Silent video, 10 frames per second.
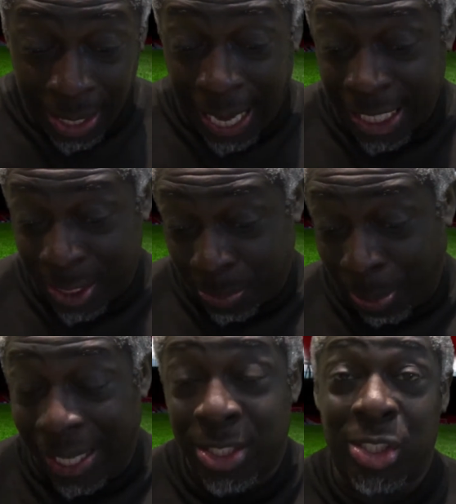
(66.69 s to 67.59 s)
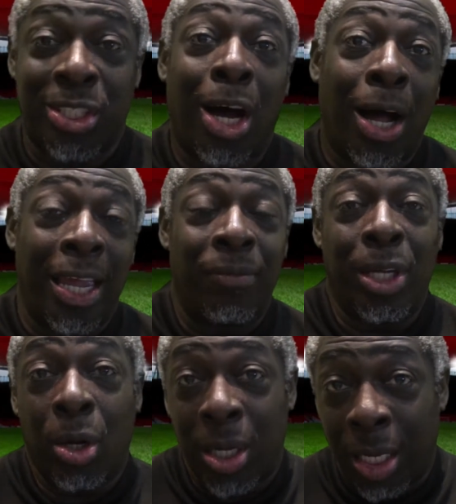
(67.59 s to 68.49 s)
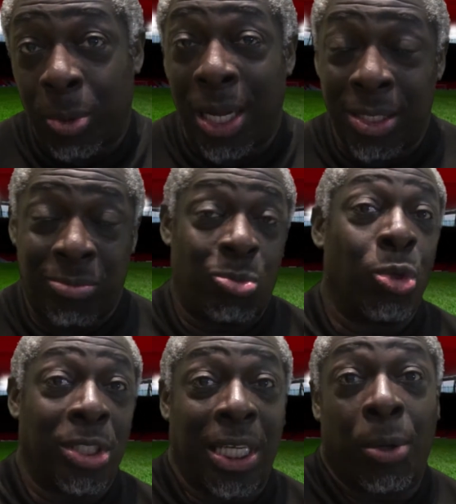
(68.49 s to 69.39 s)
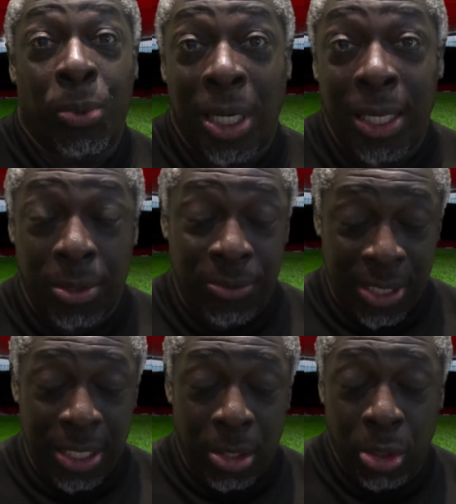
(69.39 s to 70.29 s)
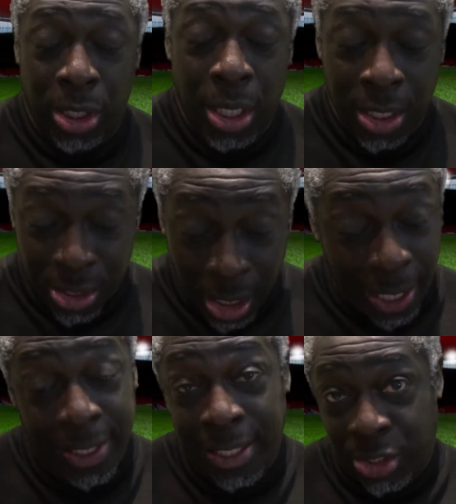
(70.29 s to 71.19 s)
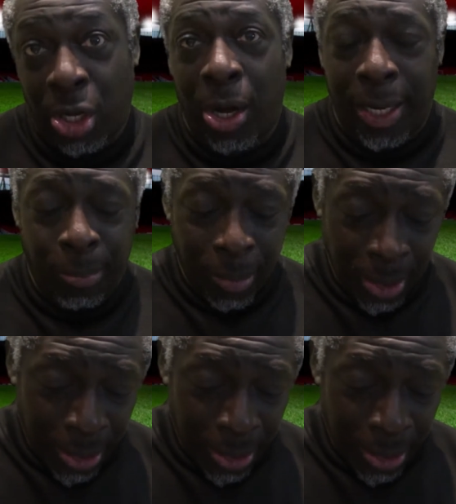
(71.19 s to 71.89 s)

expect to start, even though I said I would like to have seen Odegaard start. He did start him.